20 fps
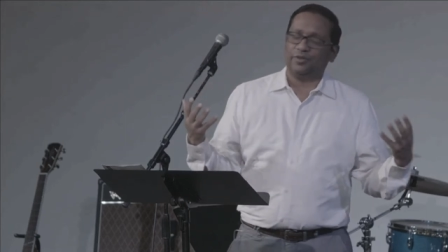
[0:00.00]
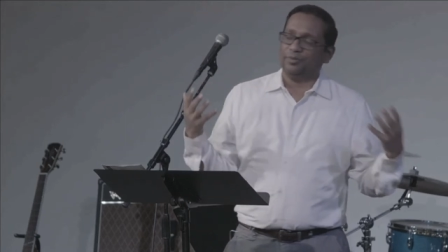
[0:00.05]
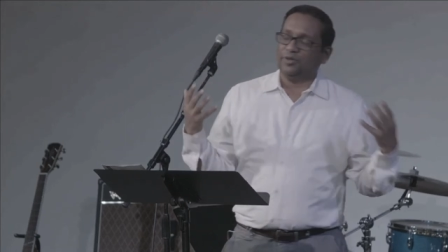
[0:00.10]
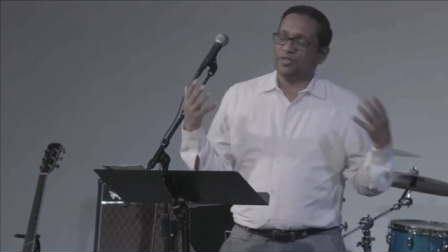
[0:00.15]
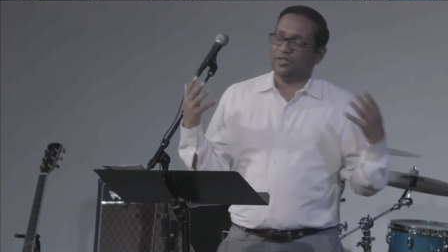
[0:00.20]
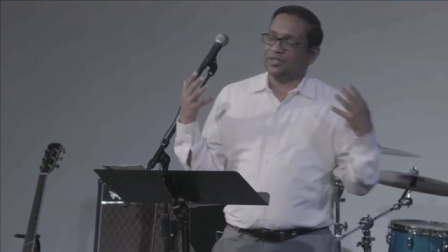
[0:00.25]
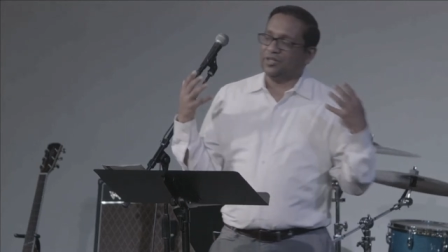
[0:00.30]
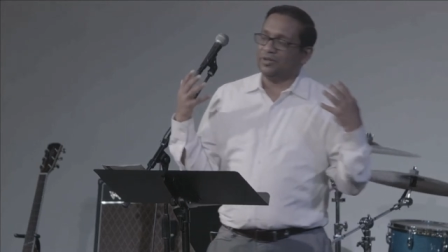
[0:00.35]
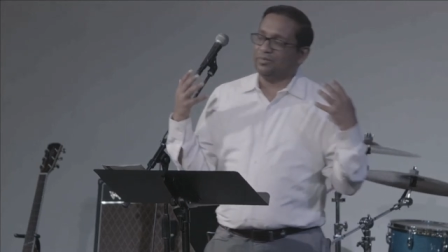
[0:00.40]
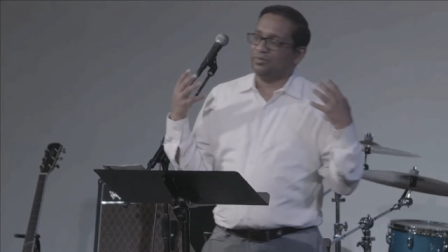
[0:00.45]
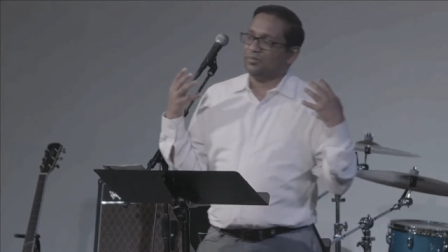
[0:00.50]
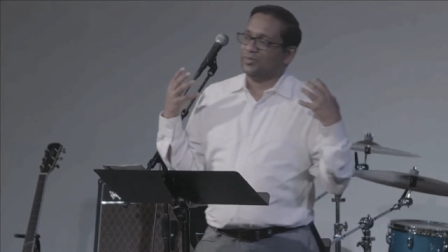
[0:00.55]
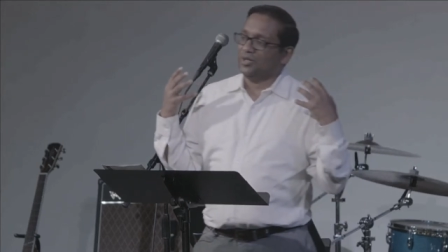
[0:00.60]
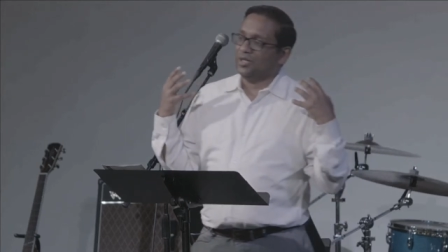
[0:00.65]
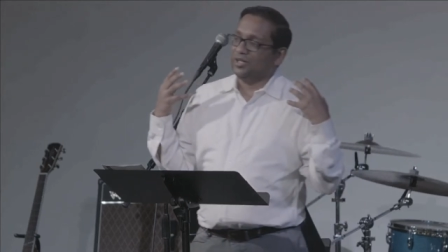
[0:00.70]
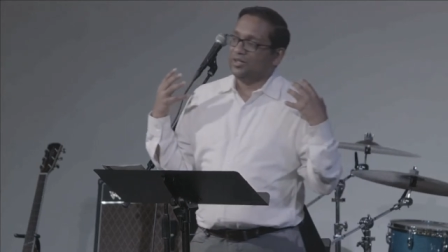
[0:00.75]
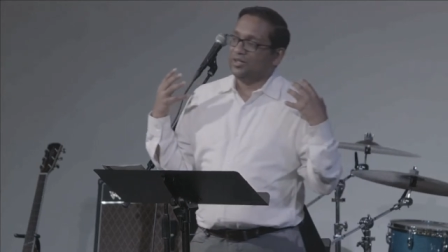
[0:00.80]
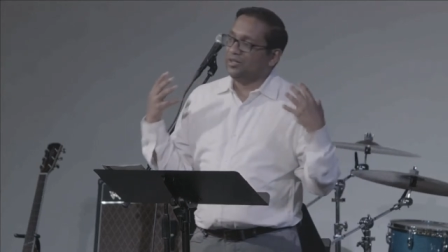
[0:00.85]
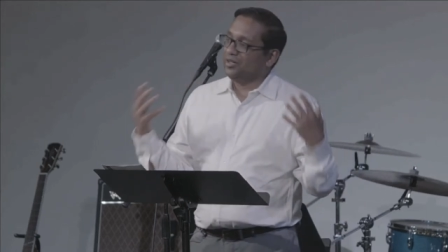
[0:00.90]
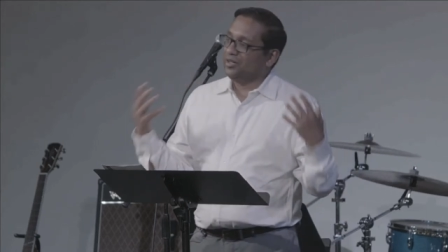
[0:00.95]
become
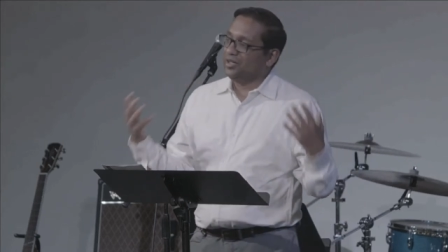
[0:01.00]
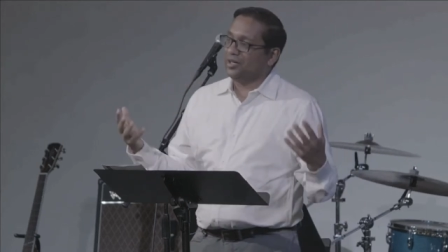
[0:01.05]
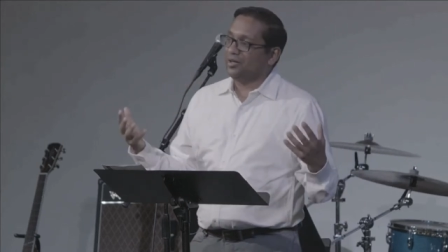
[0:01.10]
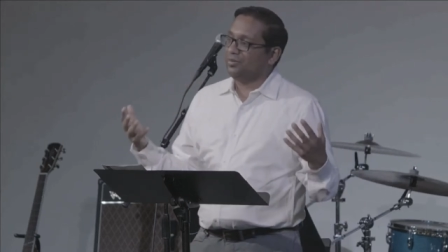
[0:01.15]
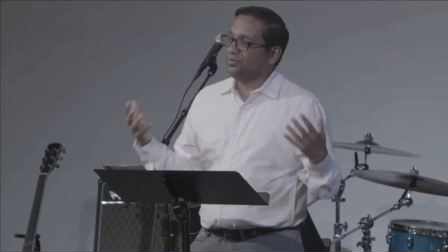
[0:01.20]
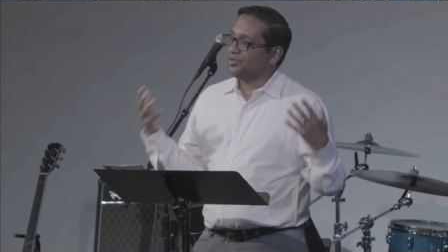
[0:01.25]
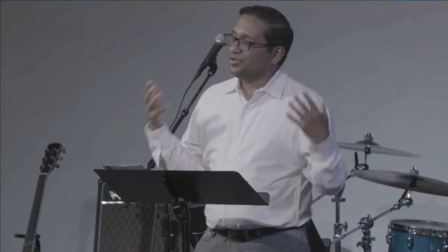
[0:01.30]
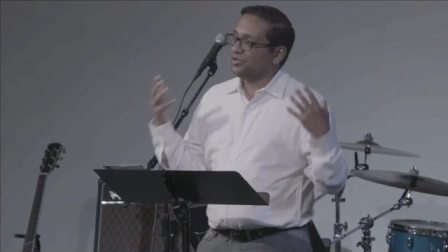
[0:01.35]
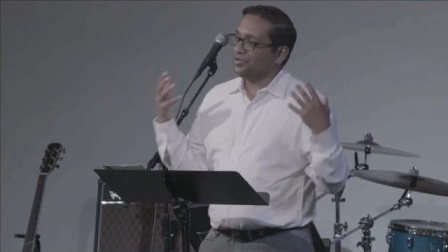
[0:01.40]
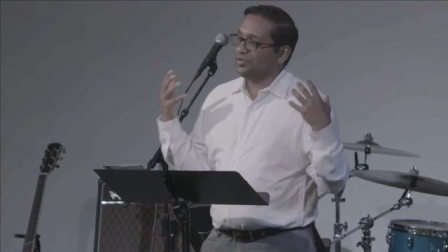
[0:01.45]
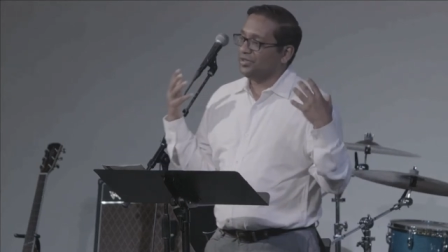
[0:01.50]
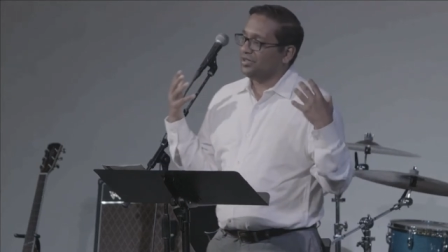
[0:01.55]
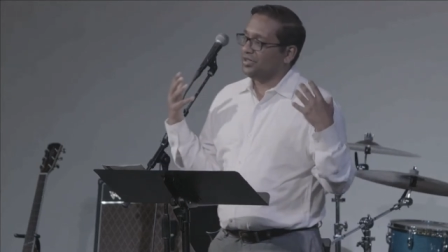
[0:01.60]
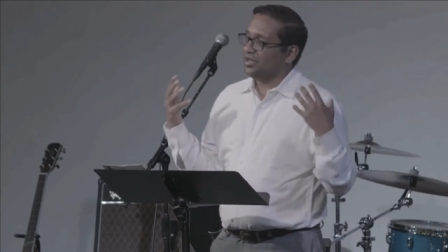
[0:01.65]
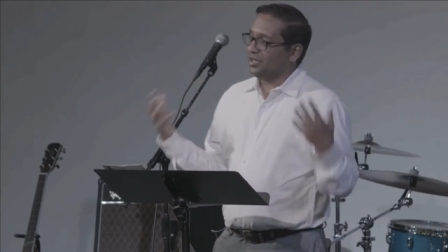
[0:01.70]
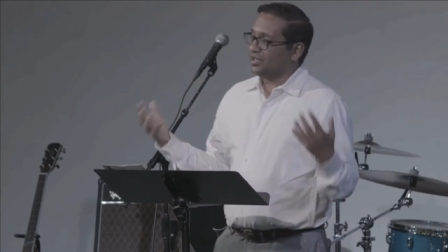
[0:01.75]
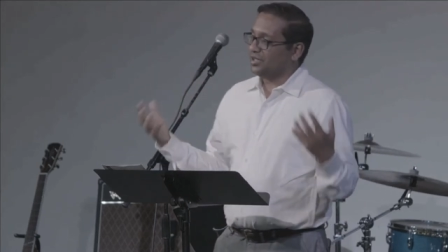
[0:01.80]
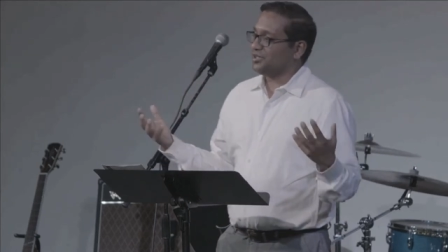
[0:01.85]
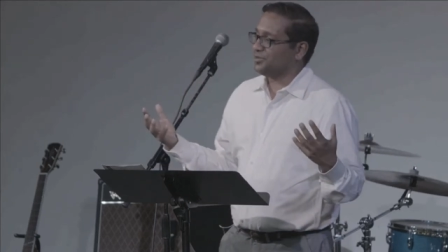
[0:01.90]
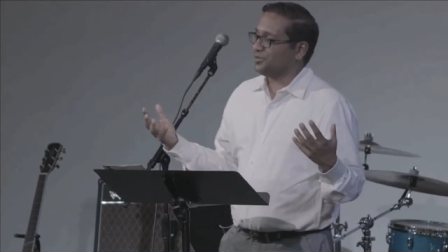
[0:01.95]
numb to the
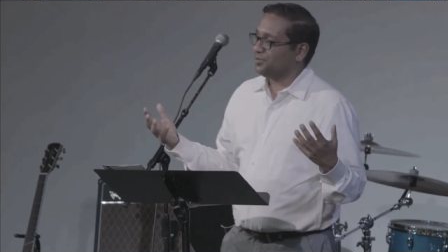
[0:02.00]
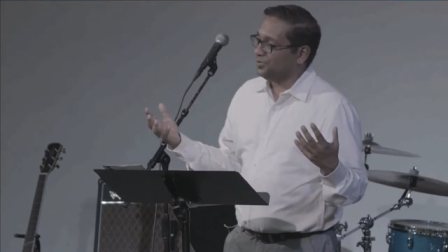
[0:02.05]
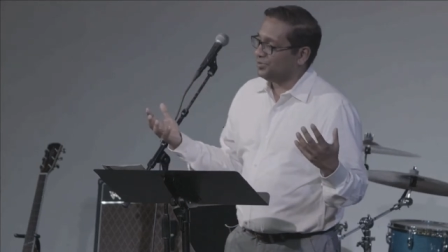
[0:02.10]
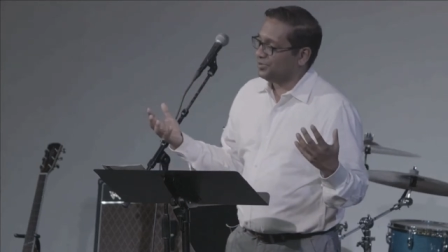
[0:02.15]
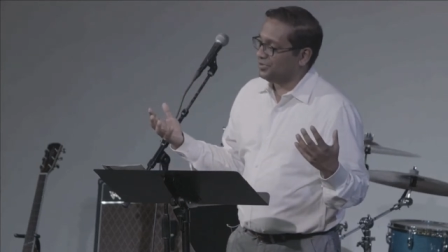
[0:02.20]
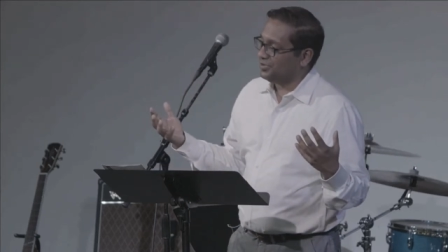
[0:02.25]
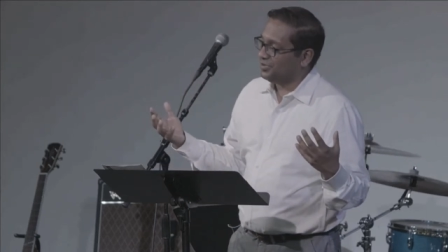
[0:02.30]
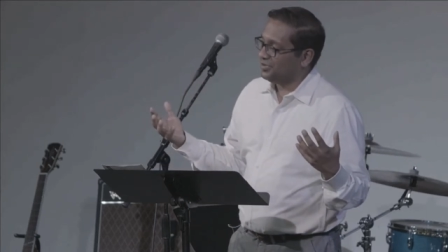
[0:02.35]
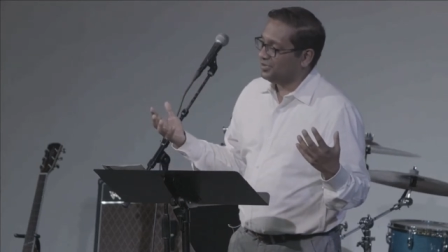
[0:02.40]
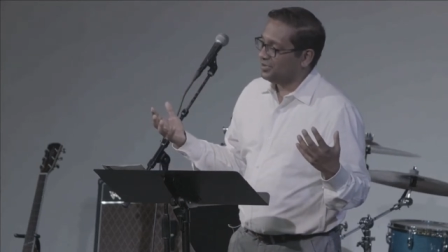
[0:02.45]
gospel